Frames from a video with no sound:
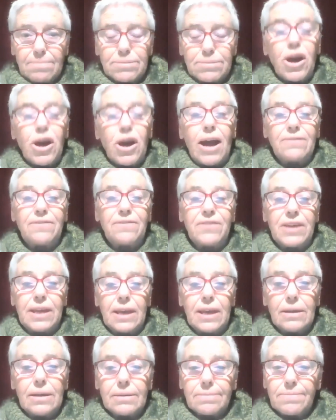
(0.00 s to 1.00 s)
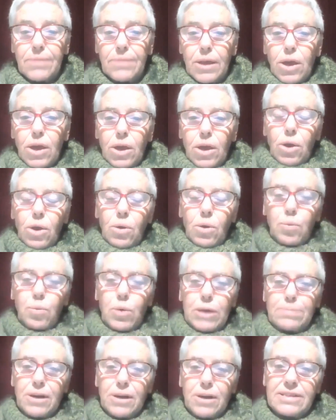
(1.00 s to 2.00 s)
Pride Fair,
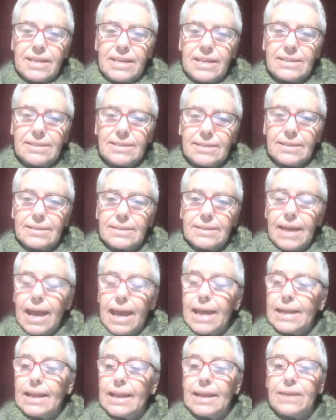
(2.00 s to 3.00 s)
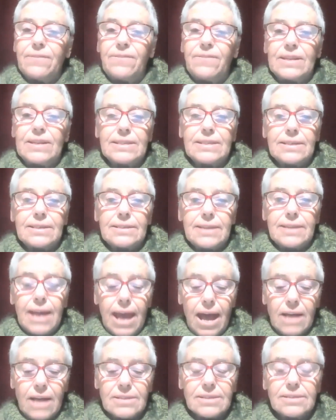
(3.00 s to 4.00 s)
we protested and leafleted
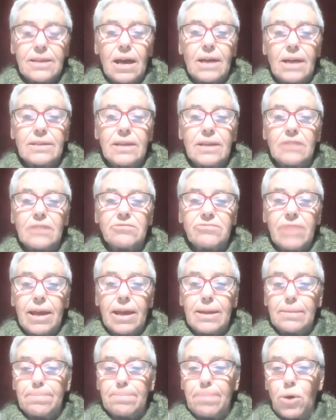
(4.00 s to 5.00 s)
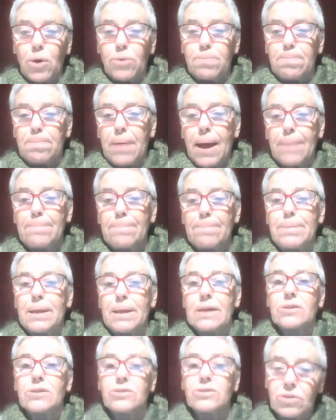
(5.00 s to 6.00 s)
outside a Rainbow
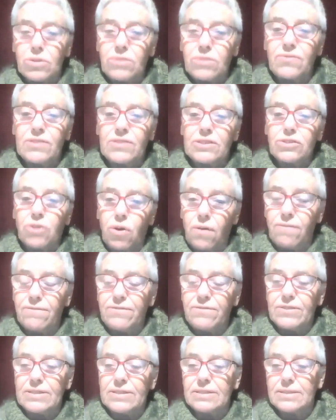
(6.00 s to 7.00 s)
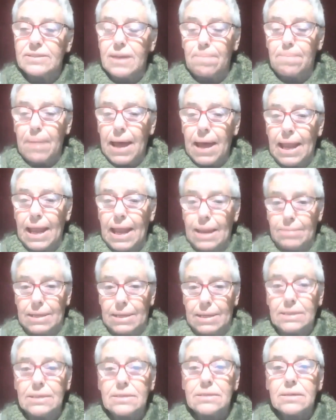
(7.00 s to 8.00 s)
Public Service Conference at
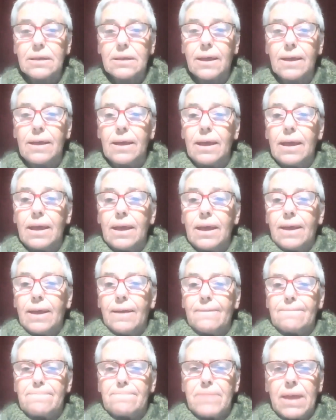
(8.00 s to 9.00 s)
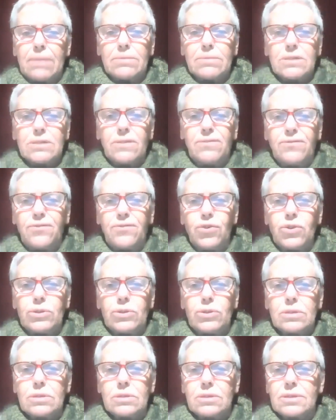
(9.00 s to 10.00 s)
Parliament. That was the
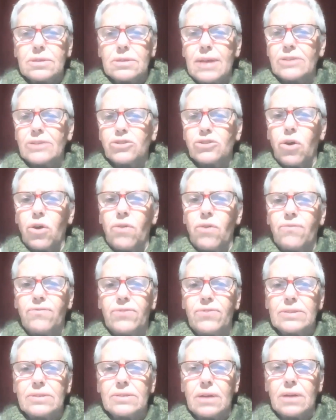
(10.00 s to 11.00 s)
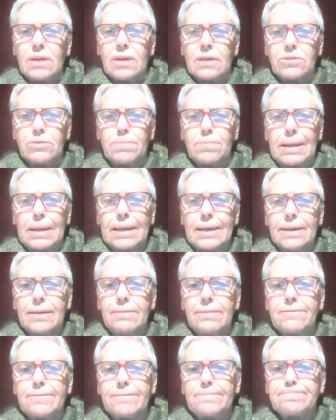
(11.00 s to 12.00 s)
first such conference, I do
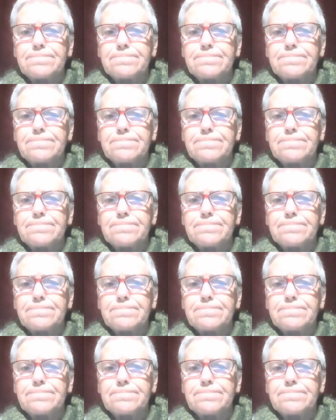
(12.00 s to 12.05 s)
believe.